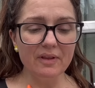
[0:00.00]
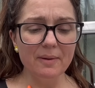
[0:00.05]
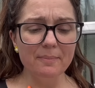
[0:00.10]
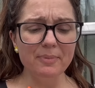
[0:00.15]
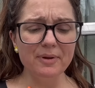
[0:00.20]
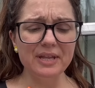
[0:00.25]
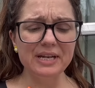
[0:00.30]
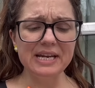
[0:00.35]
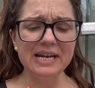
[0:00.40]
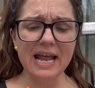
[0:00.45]

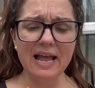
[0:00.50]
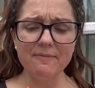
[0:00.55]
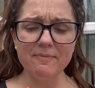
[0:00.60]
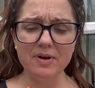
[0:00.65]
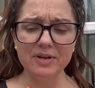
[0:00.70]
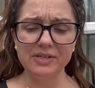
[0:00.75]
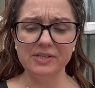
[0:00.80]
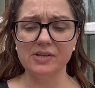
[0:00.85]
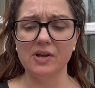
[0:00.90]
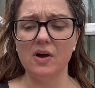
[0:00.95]
but they didn't have
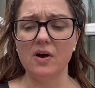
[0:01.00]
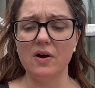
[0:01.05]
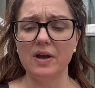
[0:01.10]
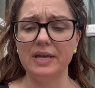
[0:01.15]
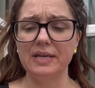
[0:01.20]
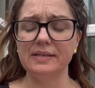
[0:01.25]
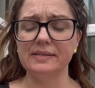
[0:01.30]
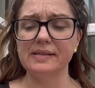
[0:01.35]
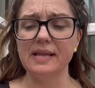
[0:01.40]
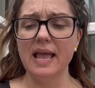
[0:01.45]
my
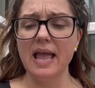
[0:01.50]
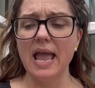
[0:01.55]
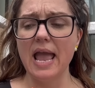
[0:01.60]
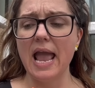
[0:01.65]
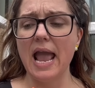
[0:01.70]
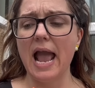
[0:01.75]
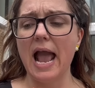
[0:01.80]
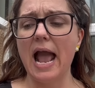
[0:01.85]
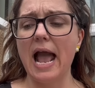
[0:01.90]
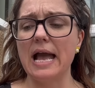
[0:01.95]
size
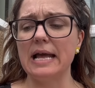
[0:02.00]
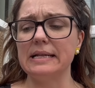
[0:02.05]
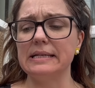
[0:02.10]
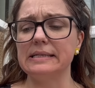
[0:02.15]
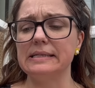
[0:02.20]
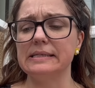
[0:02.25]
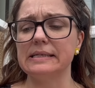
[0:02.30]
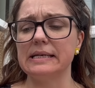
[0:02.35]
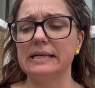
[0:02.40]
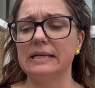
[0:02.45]

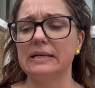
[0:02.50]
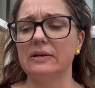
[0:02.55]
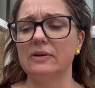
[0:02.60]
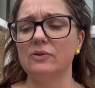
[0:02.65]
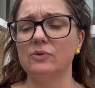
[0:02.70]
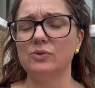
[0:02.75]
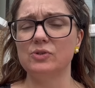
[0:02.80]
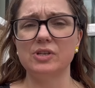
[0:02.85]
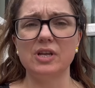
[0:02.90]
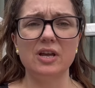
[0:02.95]
and
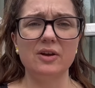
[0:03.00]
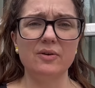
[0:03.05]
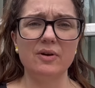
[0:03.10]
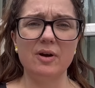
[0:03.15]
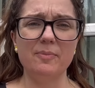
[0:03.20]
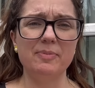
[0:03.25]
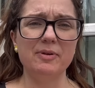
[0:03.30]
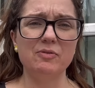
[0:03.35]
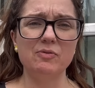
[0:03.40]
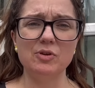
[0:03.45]
also
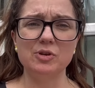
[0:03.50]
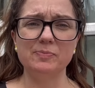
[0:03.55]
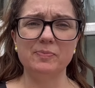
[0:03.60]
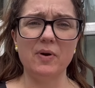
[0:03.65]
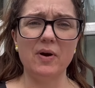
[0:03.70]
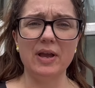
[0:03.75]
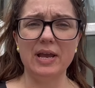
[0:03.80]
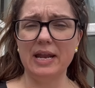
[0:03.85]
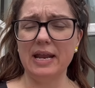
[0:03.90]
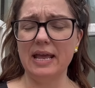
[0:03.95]
I'd begrudge
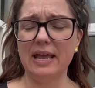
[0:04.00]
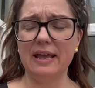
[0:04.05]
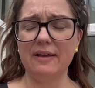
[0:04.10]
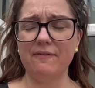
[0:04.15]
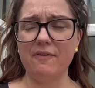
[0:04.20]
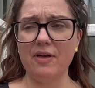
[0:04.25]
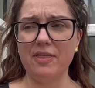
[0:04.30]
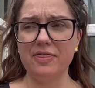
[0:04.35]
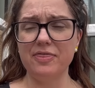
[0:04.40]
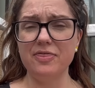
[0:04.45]
buying it
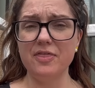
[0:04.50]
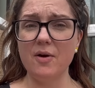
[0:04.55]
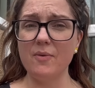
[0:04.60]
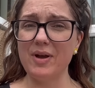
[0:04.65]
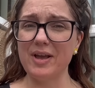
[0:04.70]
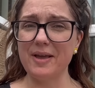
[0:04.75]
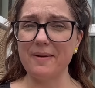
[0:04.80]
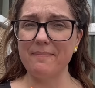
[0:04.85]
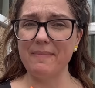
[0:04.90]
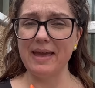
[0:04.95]
if I know I
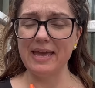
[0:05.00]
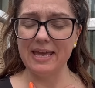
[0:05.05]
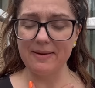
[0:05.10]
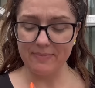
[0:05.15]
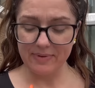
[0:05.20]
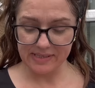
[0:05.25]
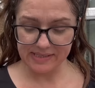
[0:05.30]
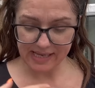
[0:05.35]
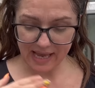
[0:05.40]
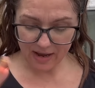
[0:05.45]
can make it
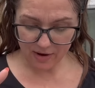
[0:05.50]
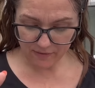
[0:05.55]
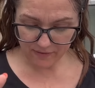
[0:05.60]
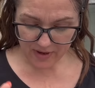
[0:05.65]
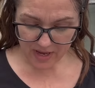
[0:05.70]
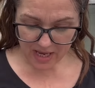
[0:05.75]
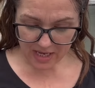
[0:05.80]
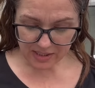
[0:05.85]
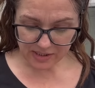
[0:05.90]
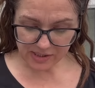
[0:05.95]
myself.
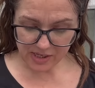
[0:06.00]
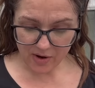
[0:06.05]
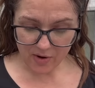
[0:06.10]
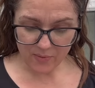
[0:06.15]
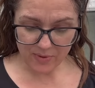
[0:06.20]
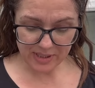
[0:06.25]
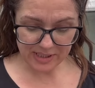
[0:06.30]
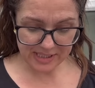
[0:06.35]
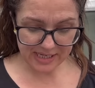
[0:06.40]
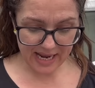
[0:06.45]
So I
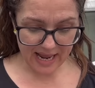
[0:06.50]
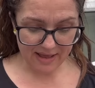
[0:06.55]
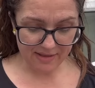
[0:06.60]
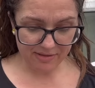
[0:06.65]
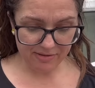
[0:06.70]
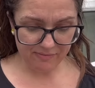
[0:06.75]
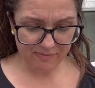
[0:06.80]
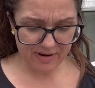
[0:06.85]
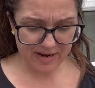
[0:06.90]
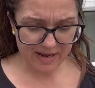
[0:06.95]
wanted to get
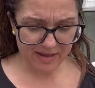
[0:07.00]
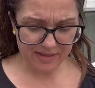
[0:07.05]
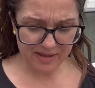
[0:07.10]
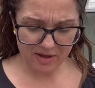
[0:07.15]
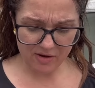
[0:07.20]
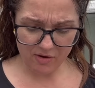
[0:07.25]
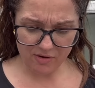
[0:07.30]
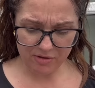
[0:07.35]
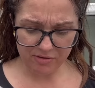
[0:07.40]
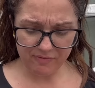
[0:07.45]
three, I think
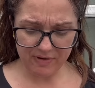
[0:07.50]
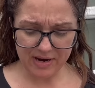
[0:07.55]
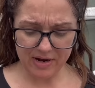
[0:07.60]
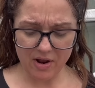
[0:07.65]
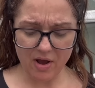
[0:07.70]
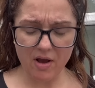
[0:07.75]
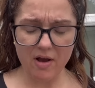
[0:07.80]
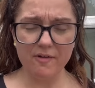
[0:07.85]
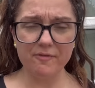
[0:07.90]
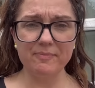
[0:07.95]
I got three and a
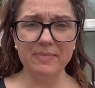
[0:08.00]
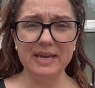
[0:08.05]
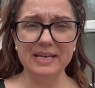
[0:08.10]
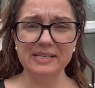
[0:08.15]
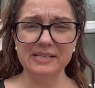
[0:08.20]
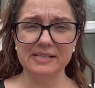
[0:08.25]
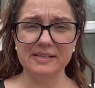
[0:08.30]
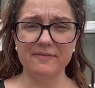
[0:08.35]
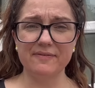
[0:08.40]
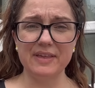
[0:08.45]
half
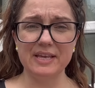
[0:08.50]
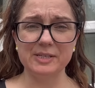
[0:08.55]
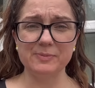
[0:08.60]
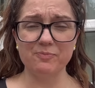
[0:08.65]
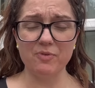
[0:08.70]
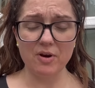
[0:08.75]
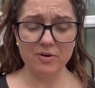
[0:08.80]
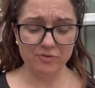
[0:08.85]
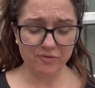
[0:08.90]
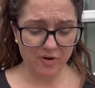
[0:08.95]
metres of this
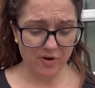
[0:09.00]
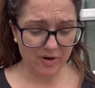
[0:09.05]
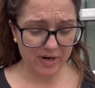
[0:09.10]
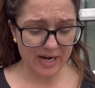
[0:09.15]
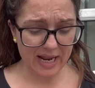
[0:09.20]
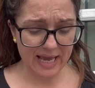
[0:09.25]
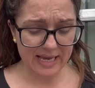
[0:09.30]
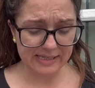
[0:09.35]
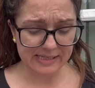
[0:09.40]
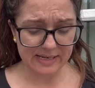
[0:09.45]
broderie
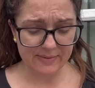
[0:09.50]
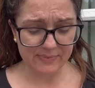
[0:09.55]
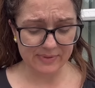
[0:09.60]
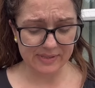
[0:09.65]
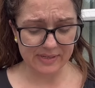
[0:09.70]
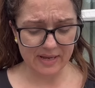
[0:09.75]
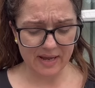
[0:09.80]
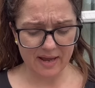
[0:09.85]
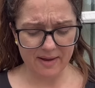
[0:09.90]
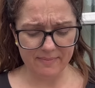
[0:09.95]
anglaise and it
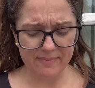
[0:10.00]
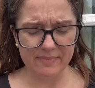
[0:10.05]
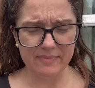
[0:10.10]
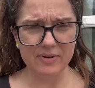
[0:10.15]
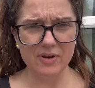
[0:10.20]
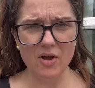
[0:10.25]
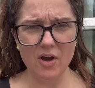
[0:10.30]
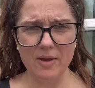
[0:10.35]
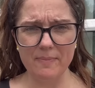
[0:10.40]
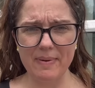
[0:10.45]
was um,
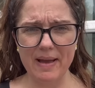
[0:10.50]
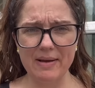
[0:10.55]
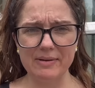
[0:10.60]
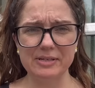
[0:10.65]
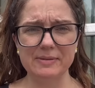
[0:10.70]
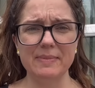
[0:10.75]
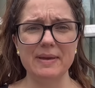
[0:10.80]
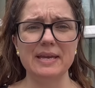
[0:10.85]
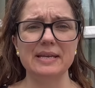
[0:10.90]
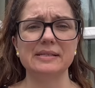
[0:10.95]
nine pound
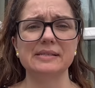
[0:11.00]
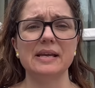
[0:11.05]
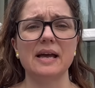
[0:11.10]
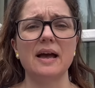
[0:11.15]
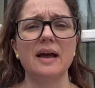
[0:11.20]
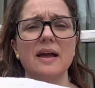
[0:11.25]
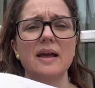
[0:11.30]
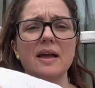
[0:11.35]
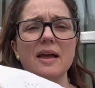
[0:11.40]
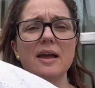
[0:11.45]
a
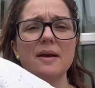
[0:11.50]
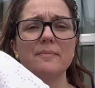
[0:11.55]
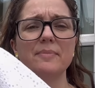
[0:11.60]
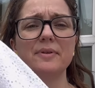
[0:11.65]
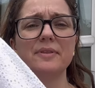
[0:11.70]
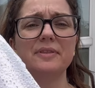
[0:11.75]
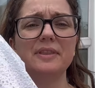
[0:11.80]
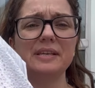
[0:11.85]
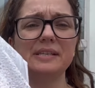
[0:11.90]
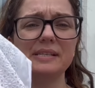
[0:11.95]
metre,
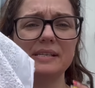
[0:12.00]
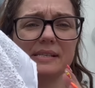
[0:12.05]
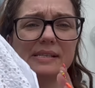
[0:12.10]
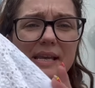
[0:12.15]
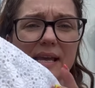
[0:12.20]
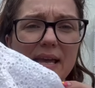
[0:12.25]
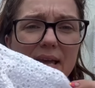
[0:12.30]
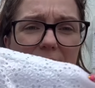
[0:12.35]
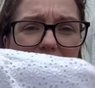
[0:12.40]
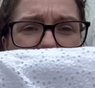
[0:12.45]
but this is
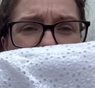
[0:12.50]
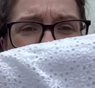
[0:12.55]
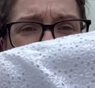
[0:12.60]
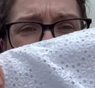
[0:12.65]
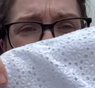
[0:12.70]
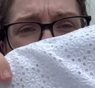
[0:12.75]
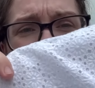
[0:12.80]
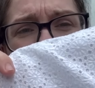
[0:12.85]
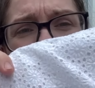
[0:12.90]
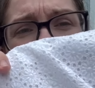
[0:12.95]
it.
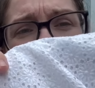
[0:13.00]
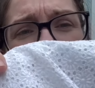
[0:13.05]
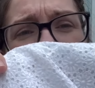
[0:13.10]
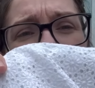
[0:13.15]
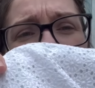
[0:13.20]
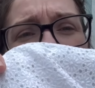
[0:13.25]
And